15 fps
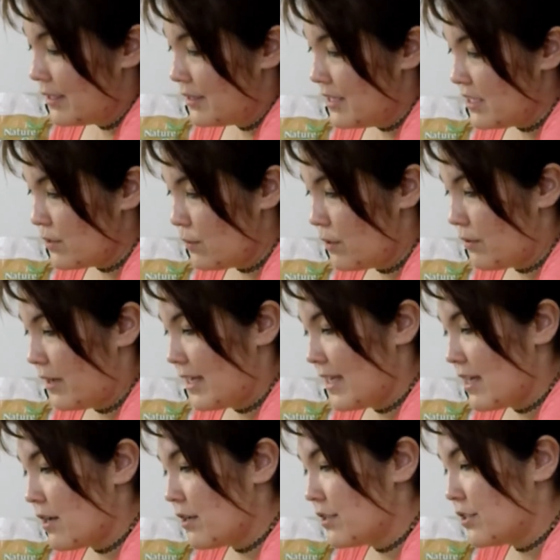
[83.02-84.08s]
This one right
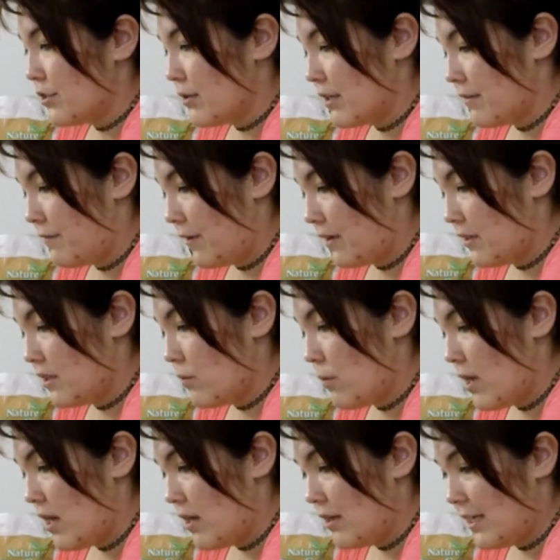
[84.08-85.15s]
here is doing fairly
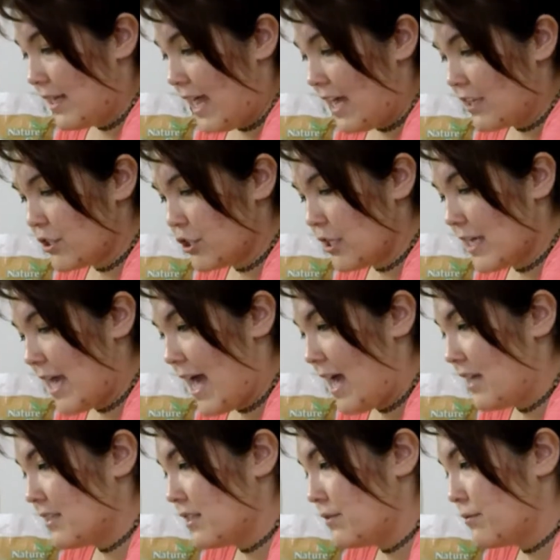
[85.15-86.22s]
well. It actually
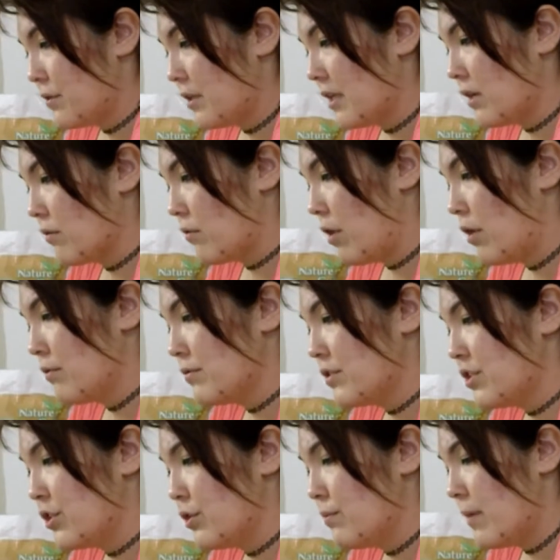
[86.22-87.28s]
hasn't really grown
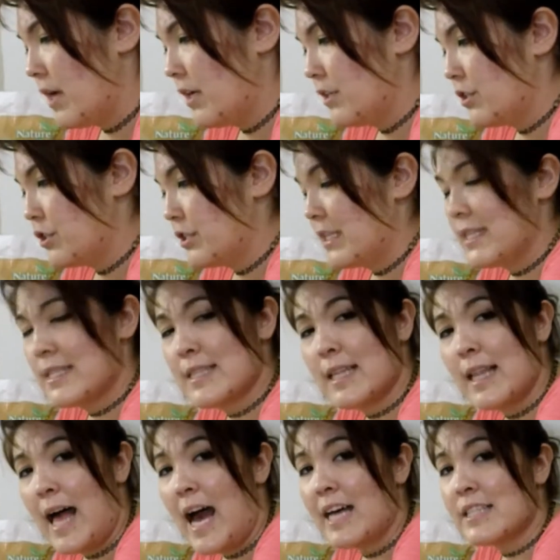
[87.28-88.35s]
too much since the
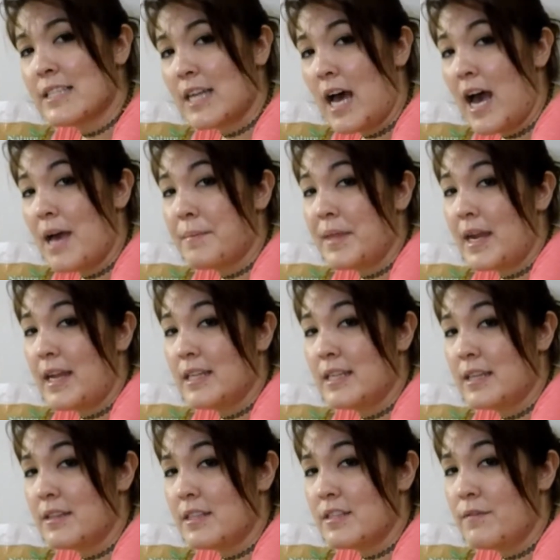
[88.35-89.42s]
last time that I've
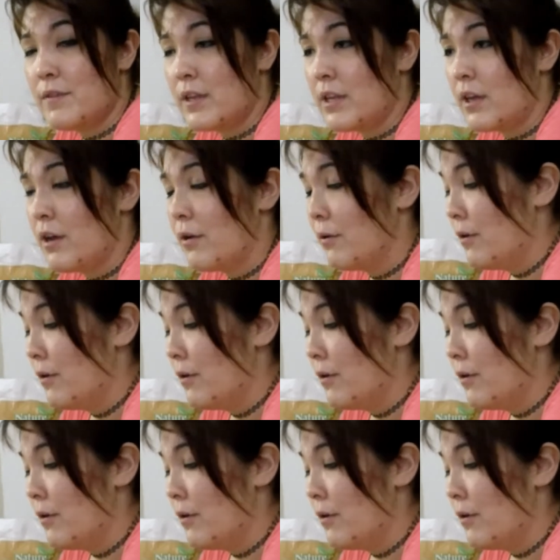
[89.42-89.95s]
done this video.